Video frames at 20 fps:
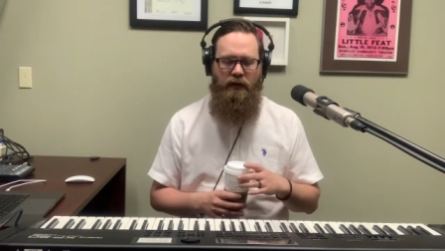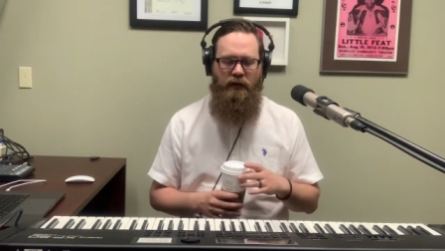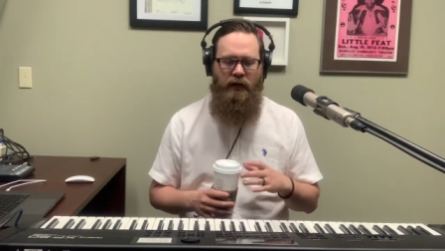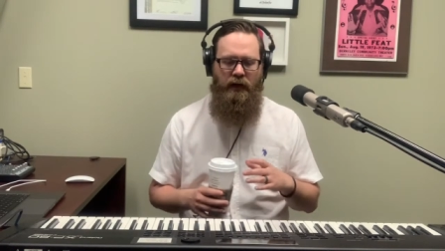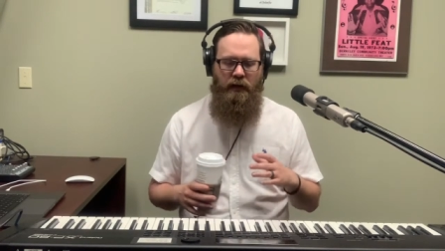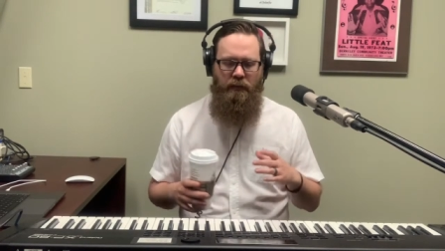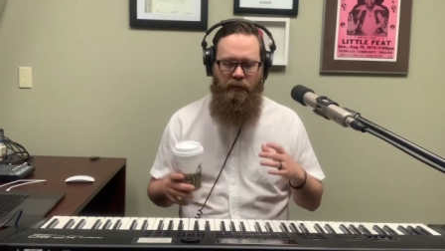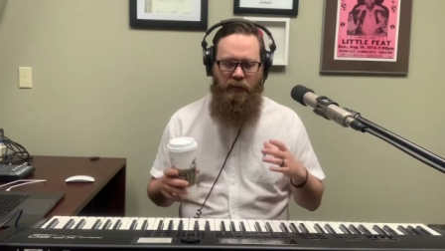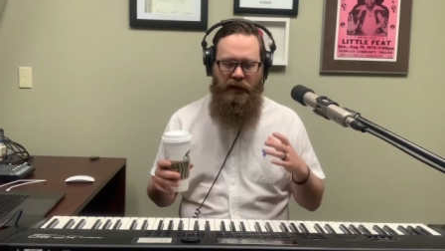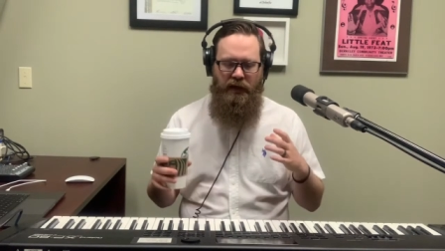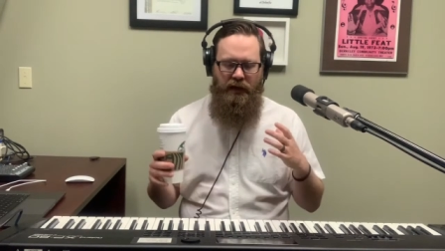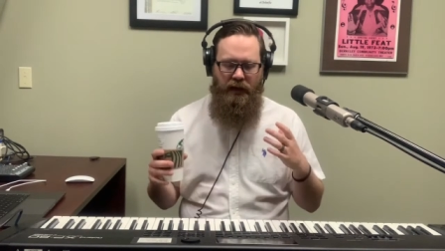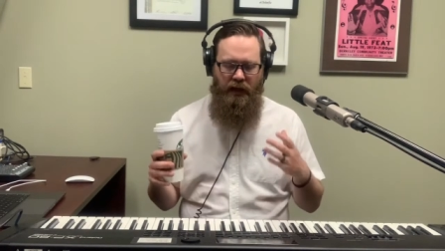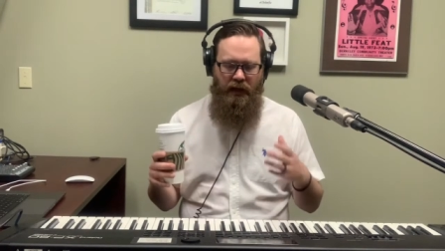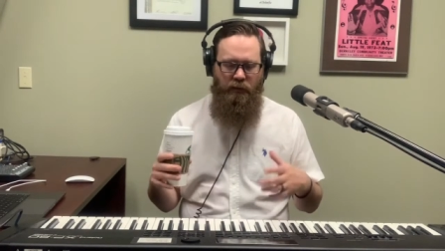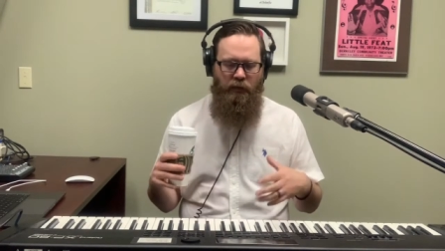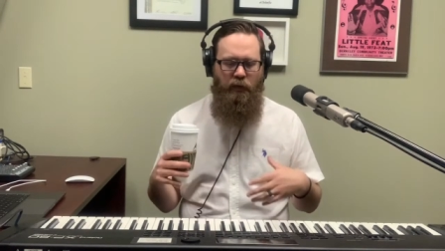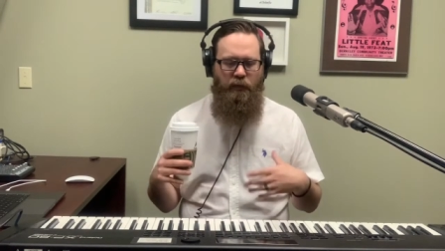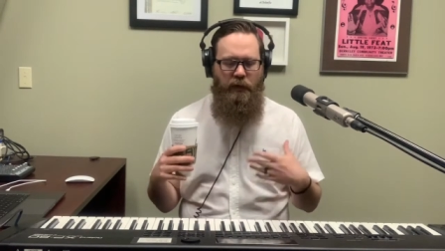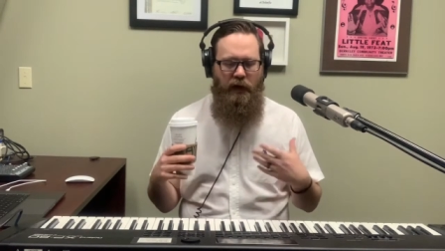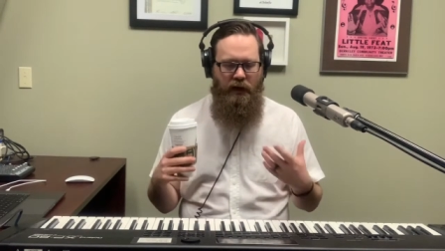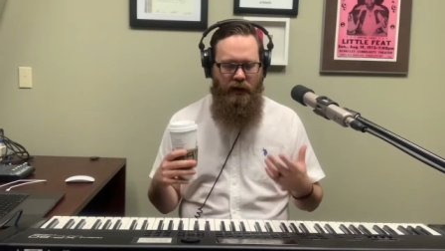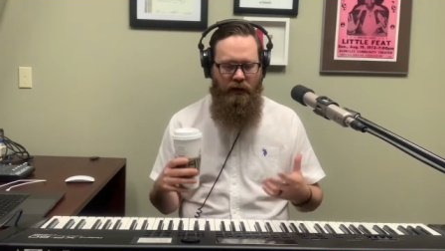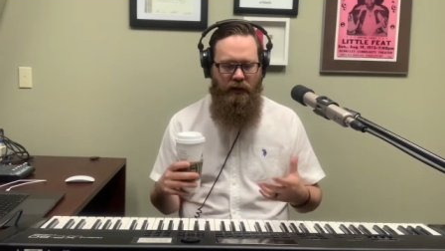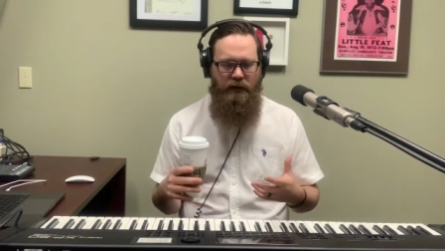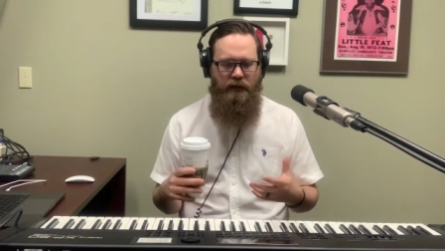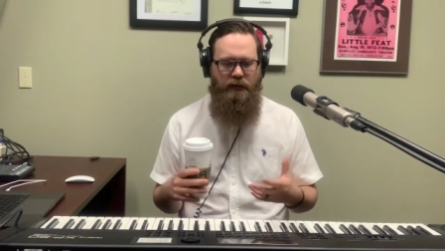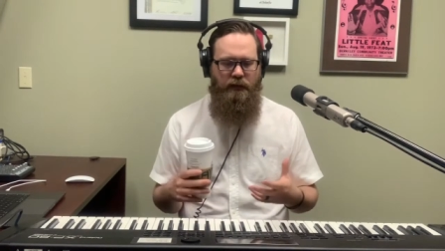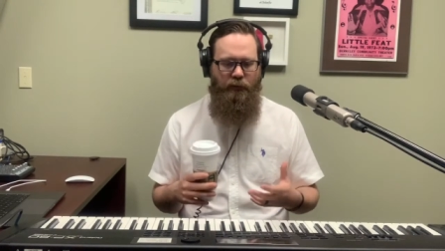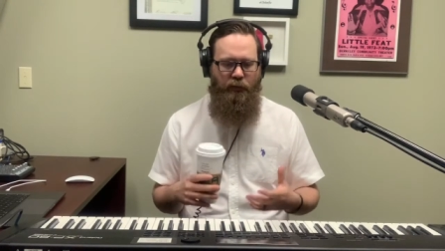it became
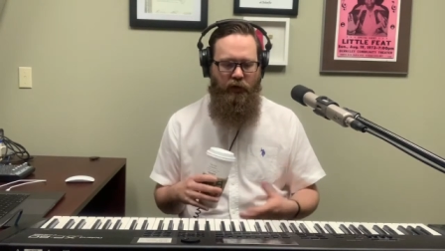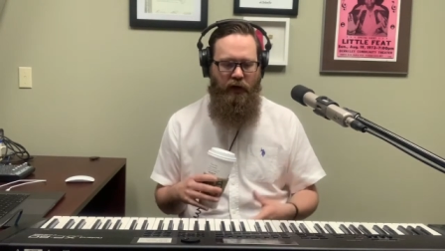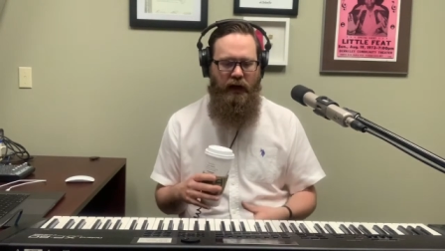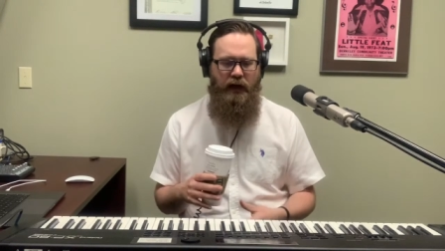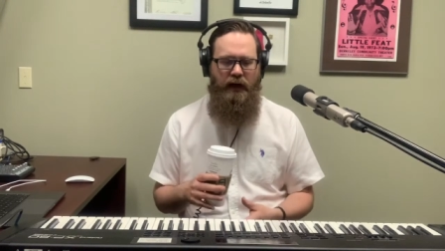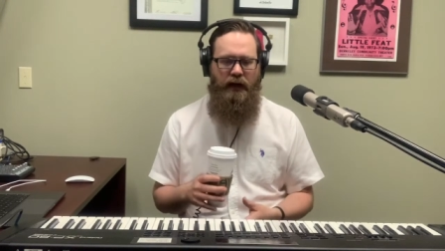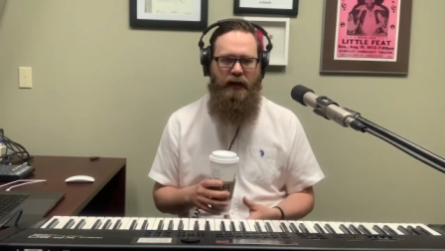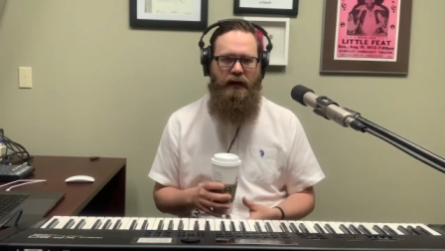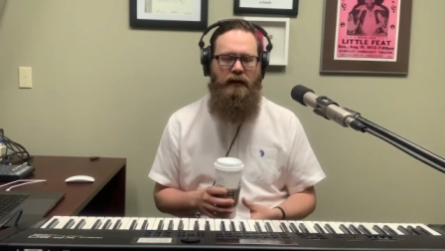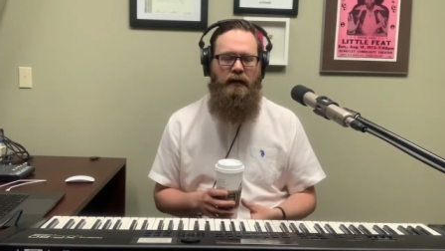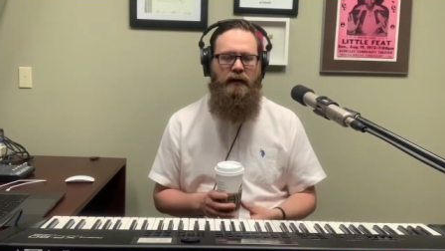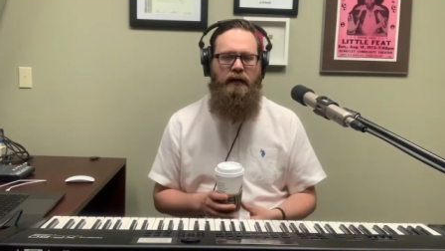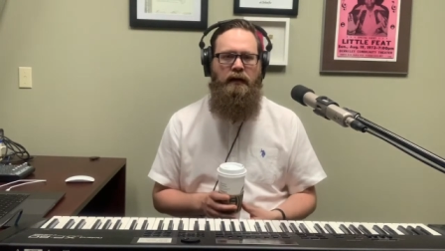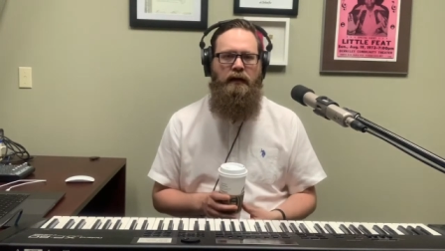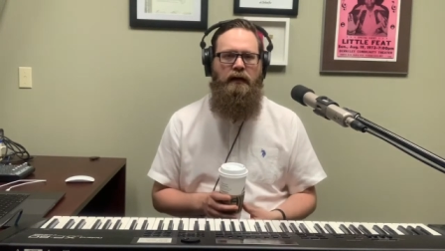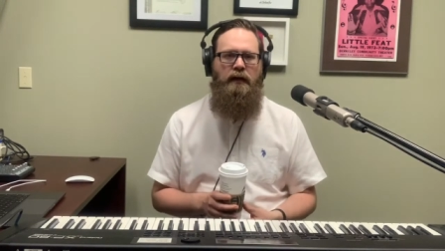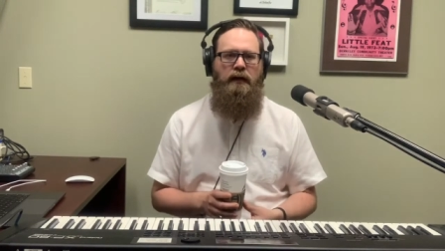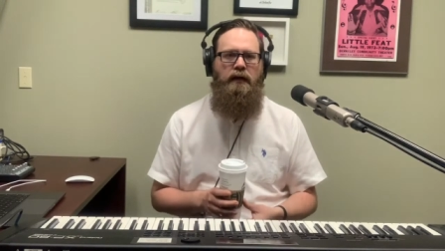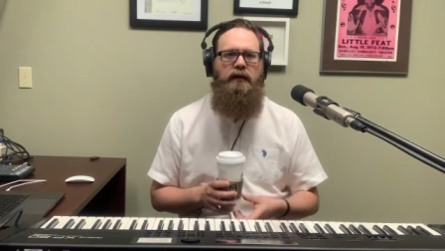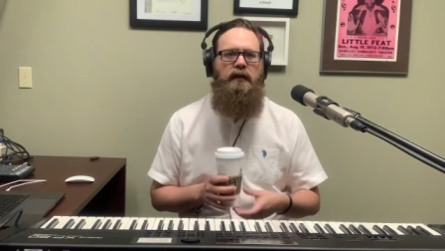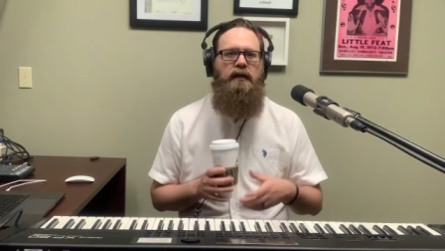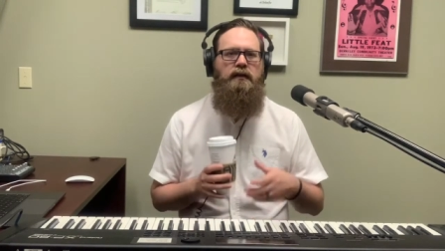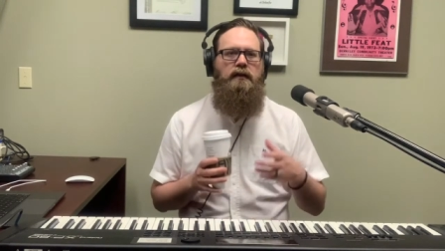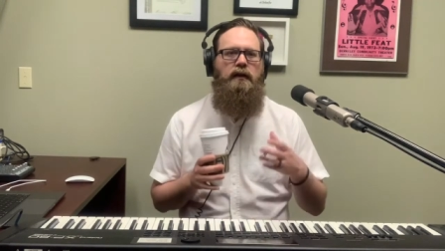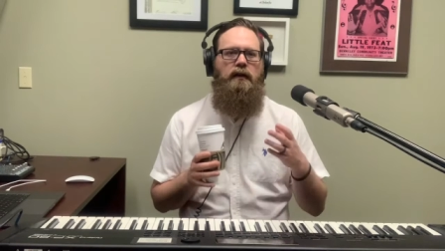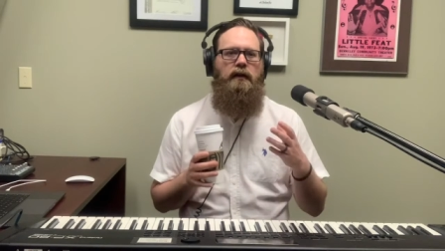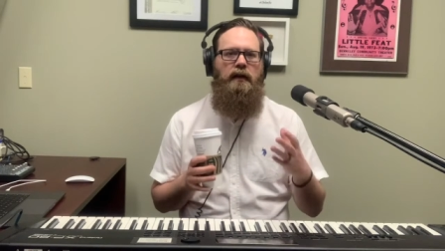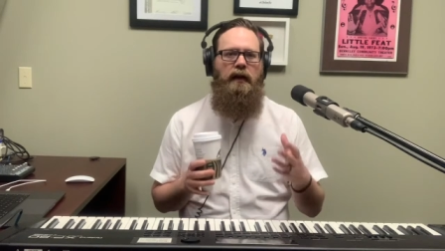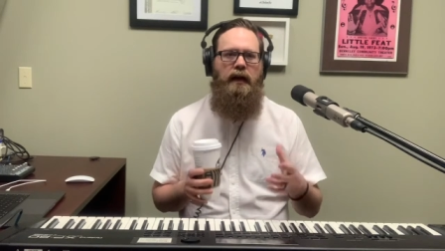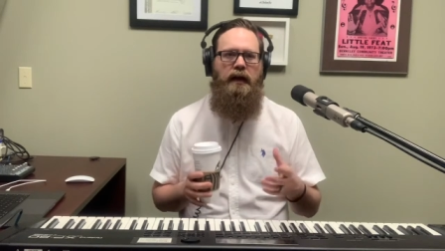apparent to Brad that the
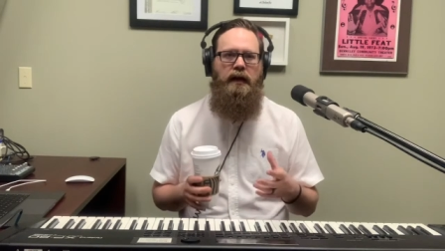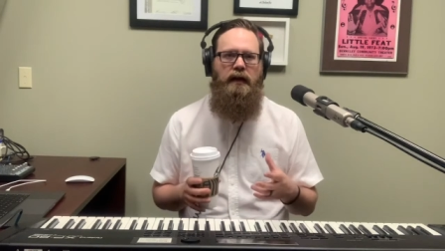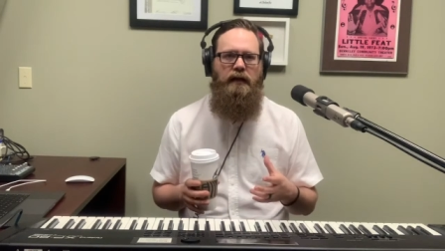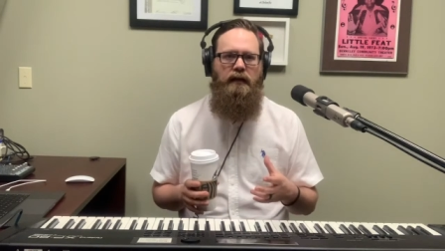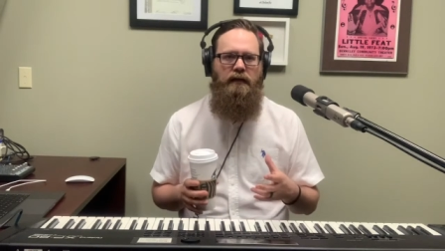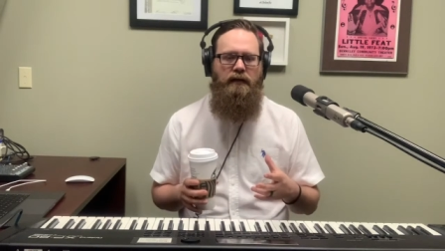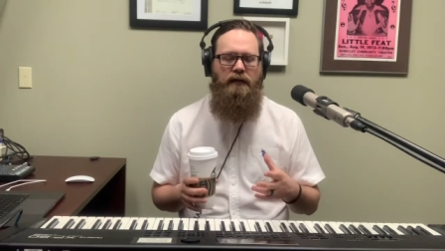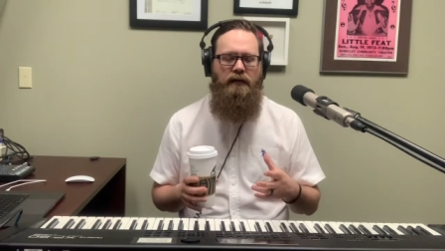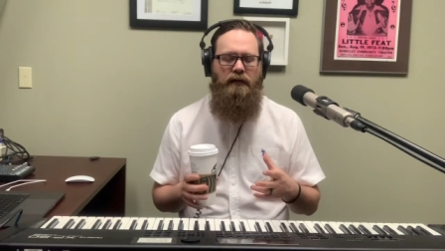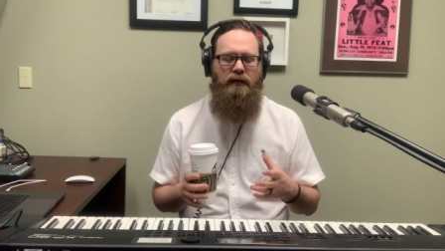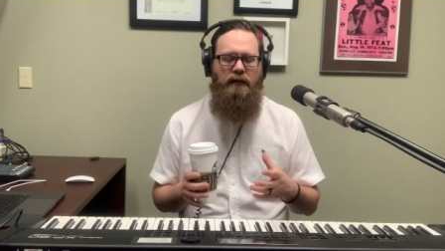light,